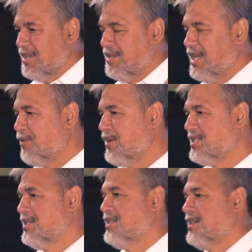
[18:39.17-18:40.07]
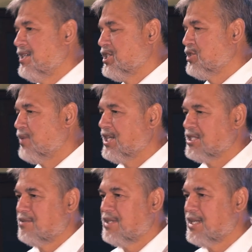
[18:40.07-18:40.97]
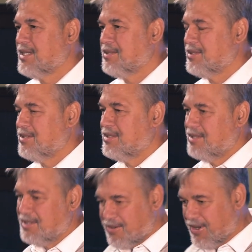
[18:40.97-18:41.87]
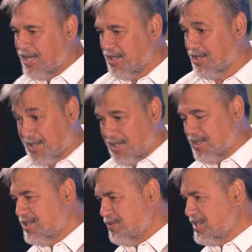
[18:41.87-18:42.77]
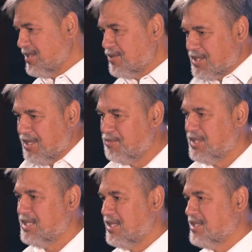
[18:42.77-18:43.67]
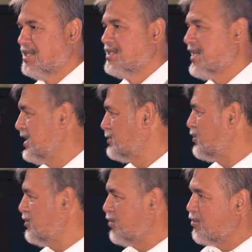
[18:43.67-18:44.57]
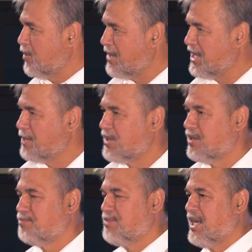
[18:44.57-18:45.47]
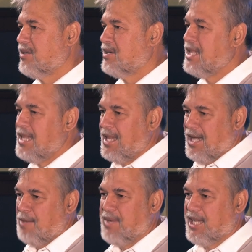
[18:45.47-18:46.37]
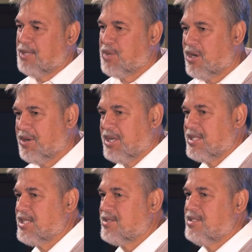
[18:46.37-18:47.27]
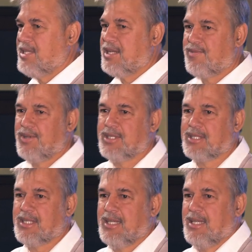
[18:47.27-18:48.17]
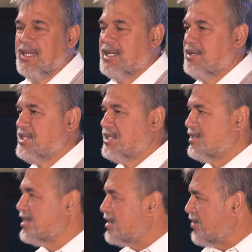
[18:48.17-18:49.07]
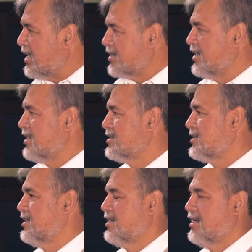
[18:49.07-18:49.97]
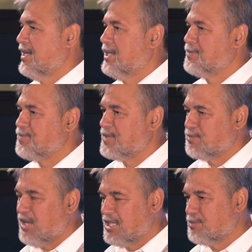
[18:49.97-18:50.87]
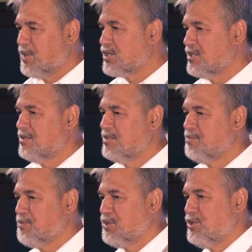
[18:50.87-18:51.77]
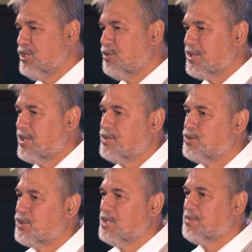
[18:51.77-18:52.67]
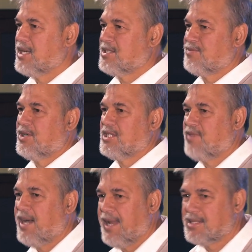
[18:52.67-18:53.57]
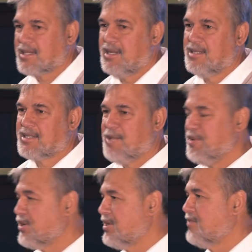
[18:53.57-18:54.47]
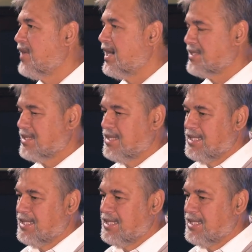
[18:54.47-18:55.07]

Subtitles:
now we're in a situation where, well, it wasn't also instantaneous, but we made the payroll. I paid the priority debt first. We did the right things. I spoke to people who knew what they were talking about as far as finance goes, gave me good advice.